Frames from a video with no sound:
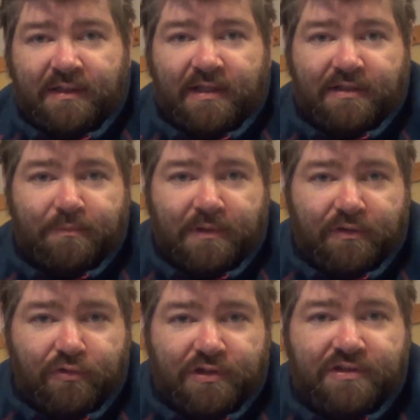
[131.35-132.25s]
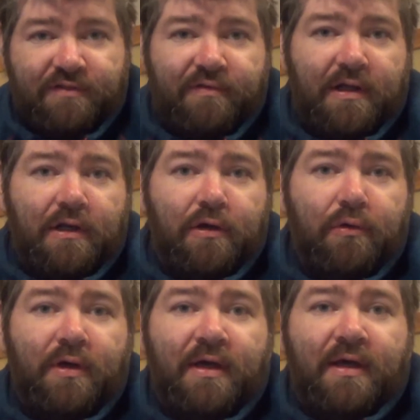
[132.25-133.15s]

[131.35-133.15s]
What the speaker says: It has been a trusty fellow,